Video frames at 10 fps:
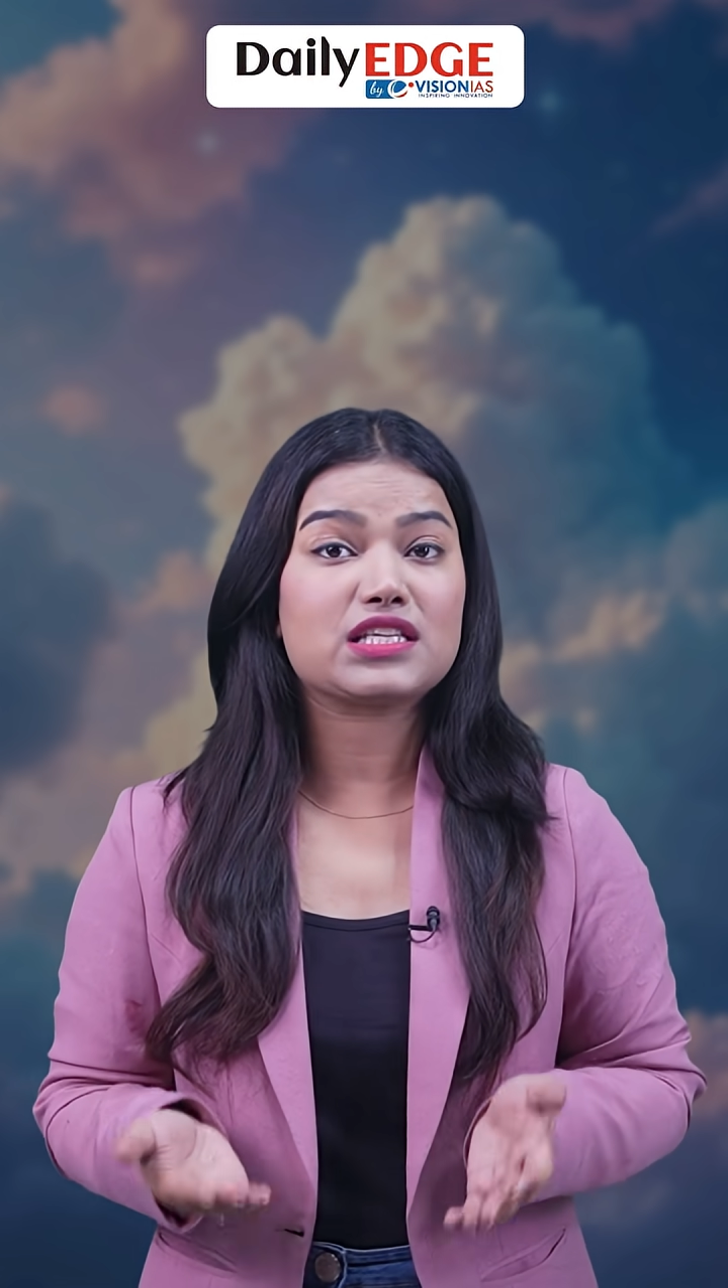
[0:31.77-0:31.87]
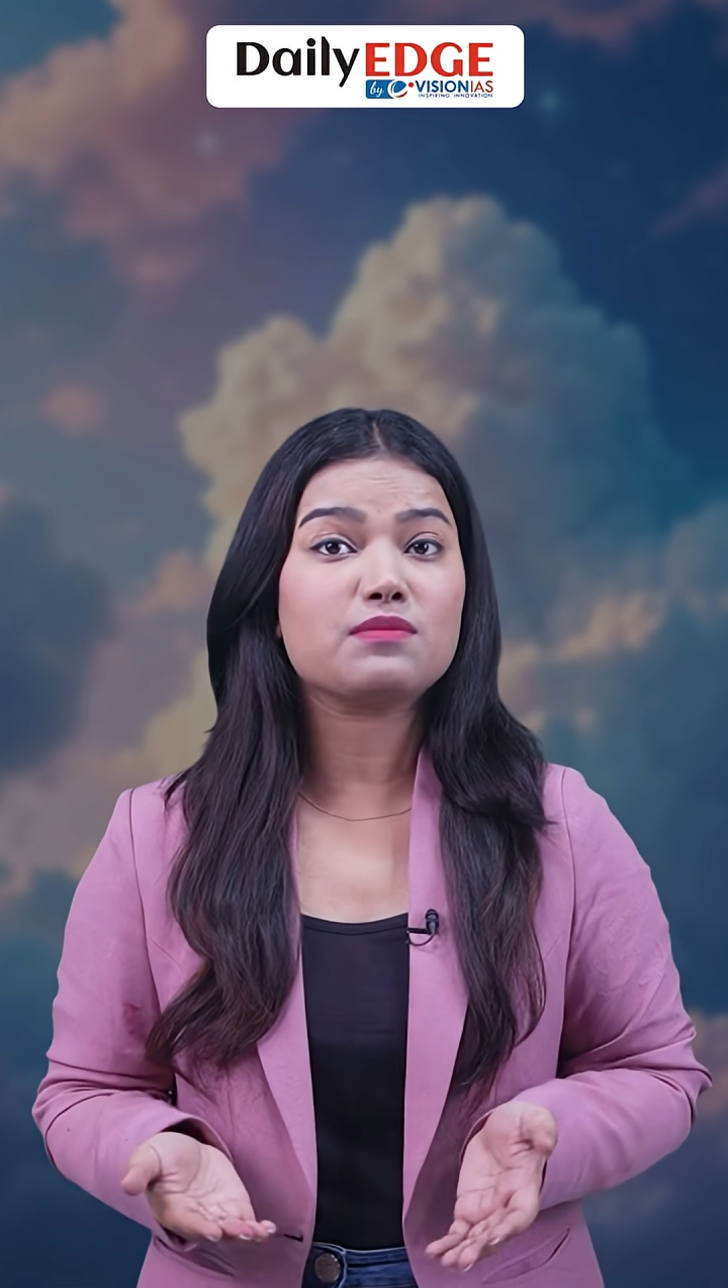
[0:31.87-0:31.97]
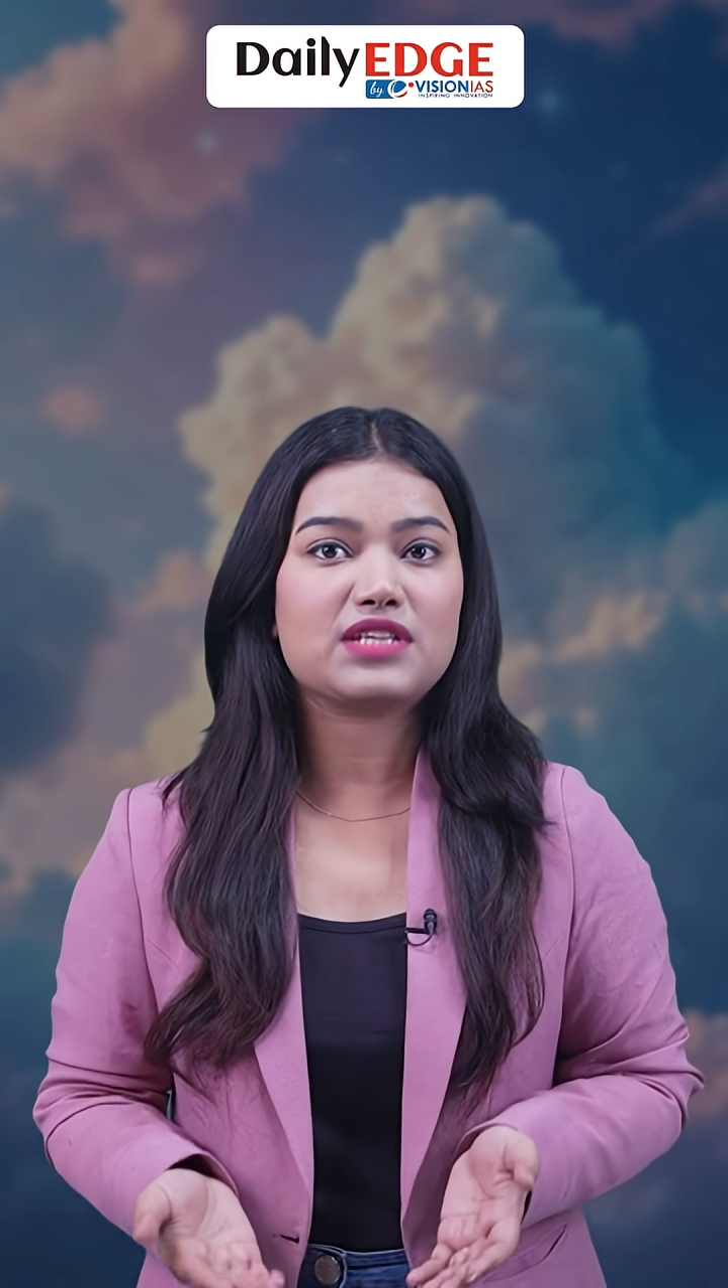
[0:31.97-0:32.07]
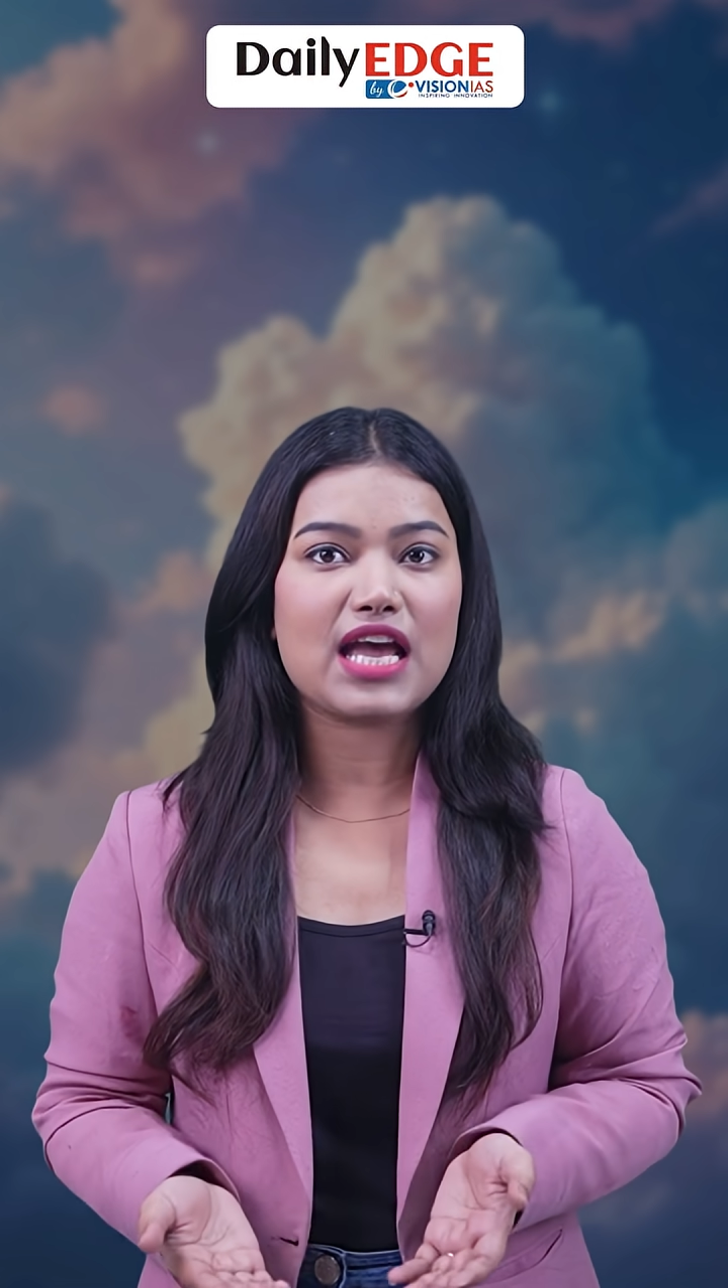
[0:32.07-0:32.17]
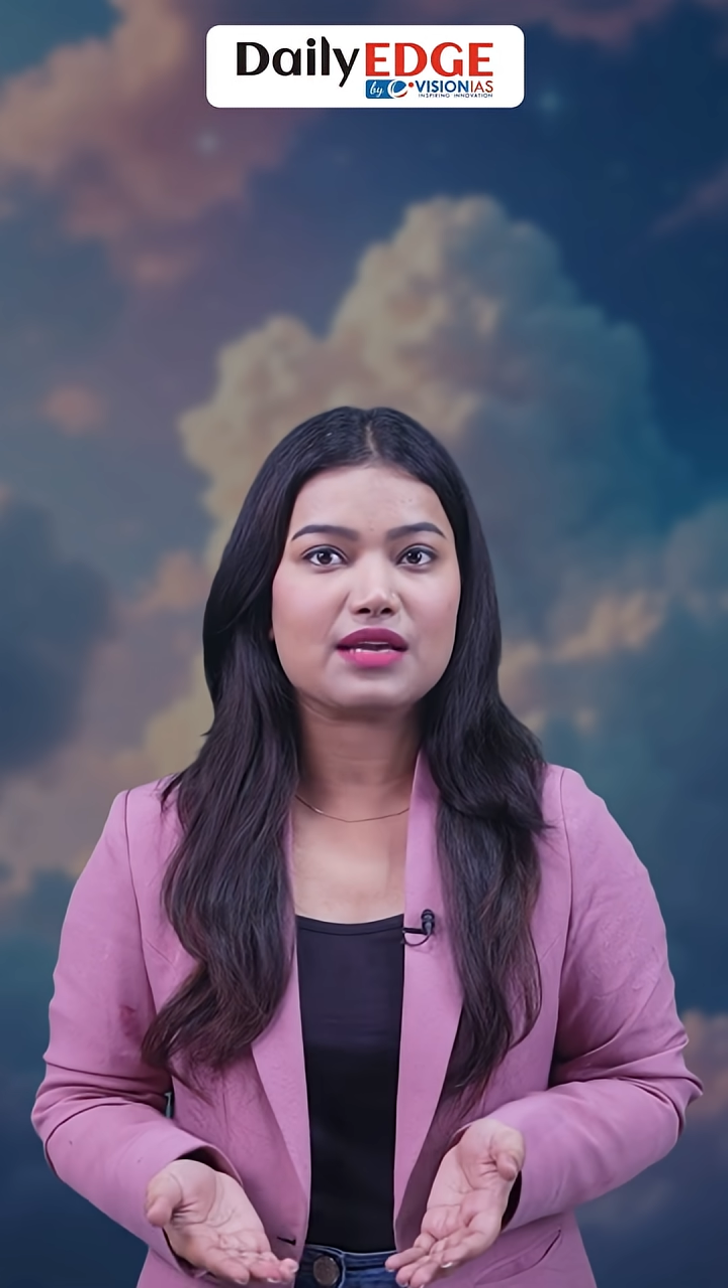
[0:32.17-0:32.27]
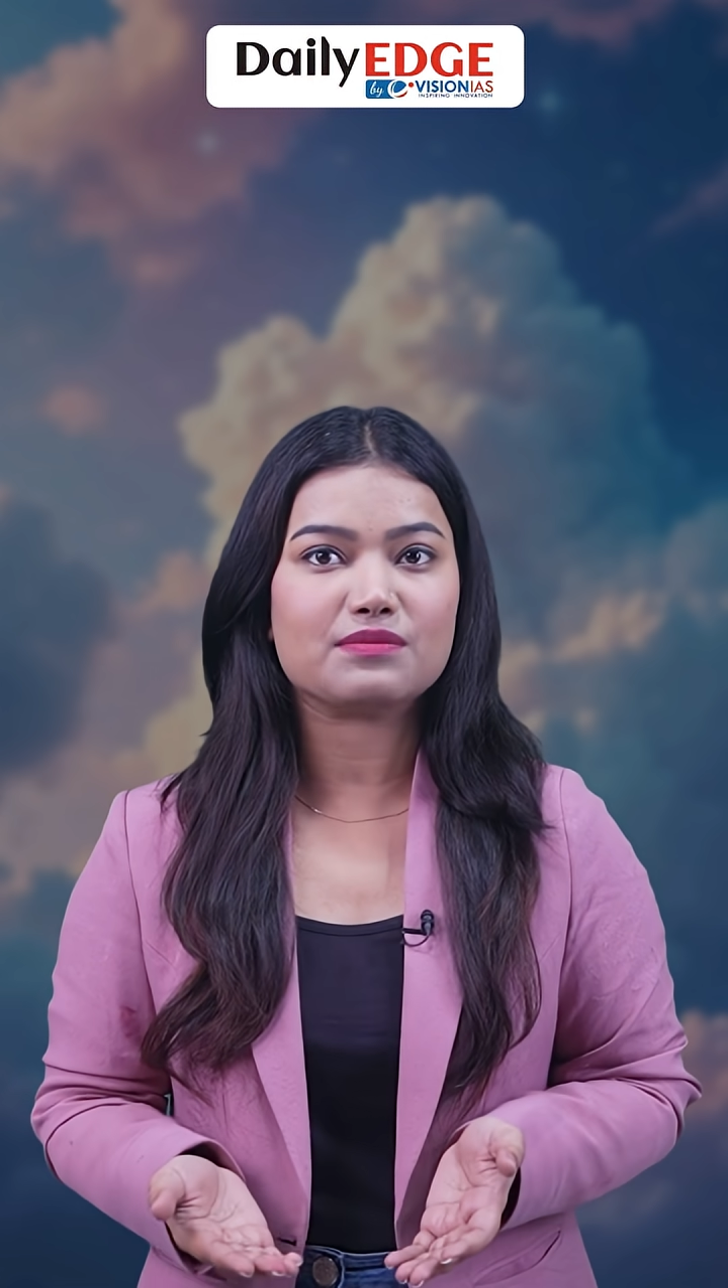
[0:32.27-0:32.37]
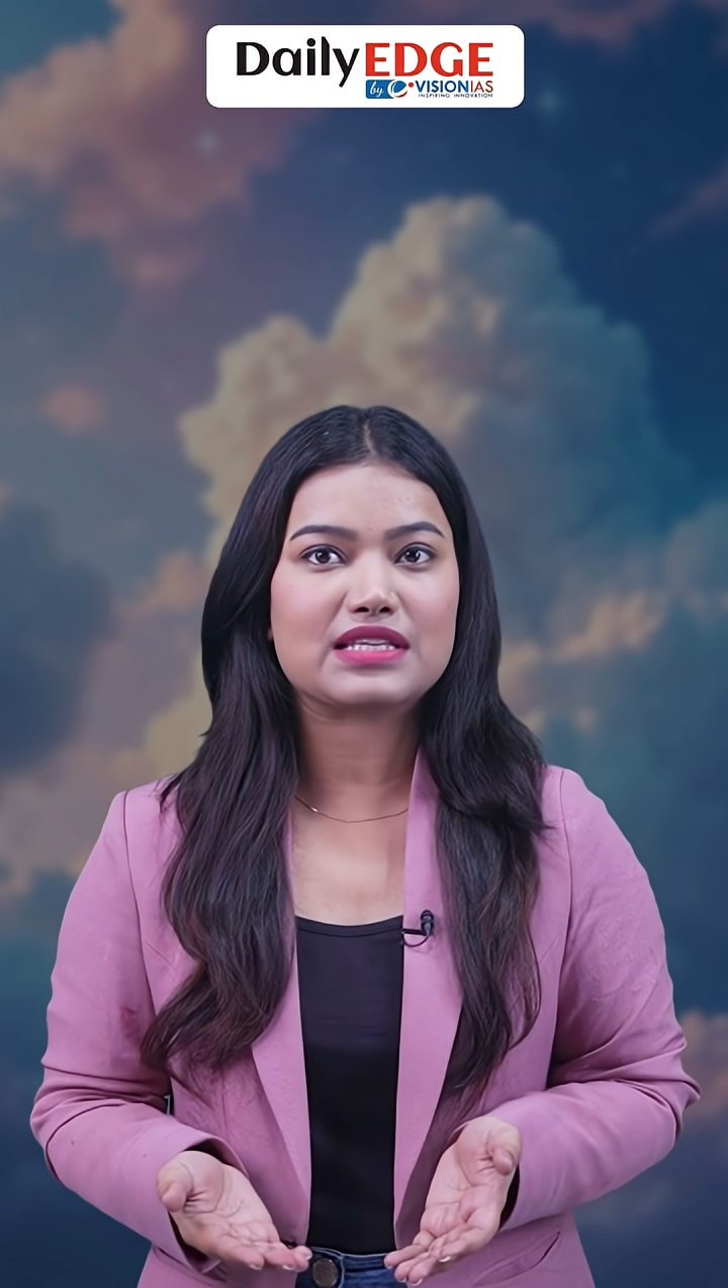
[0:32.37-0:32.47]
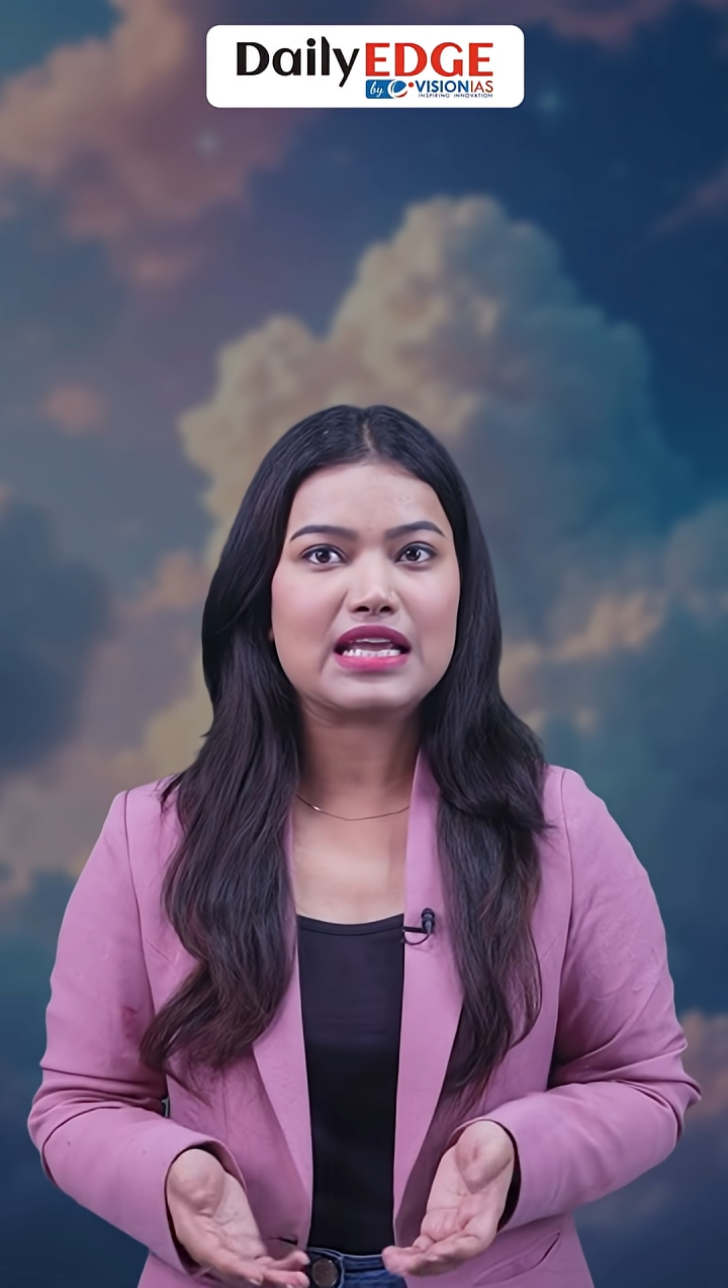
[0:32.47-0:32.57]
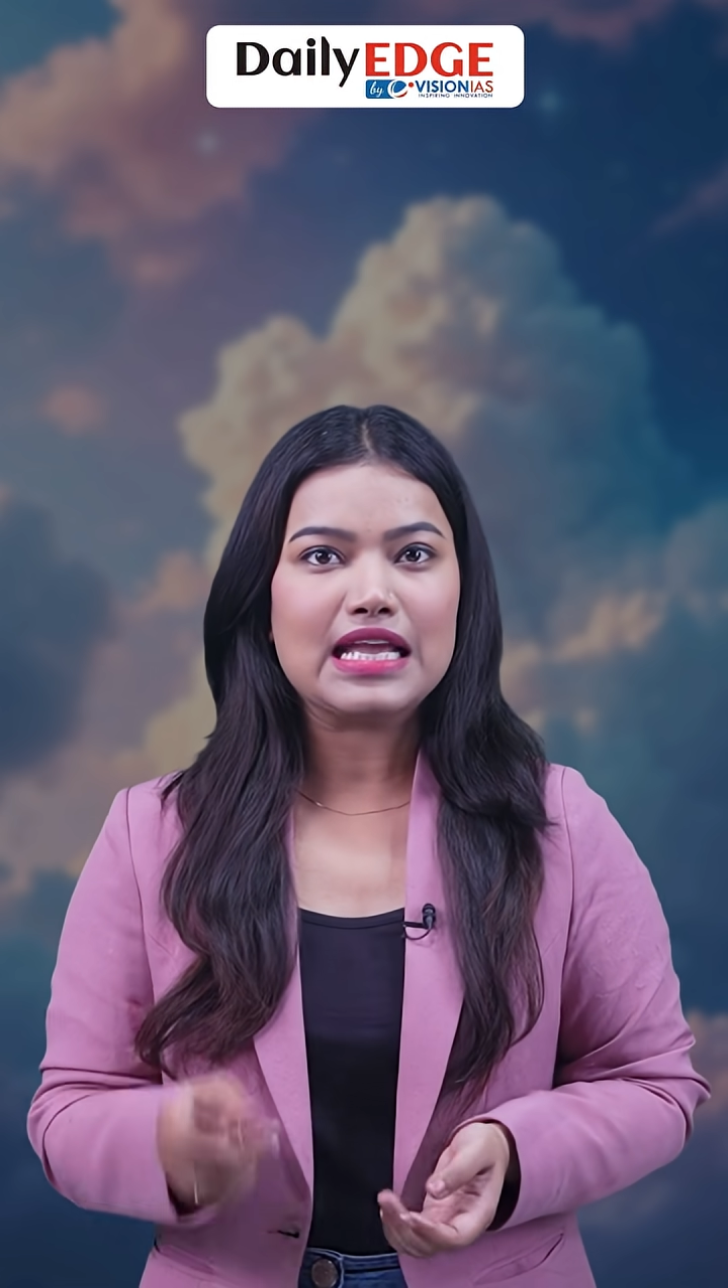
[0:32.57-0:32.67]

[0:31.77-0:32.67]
sometimes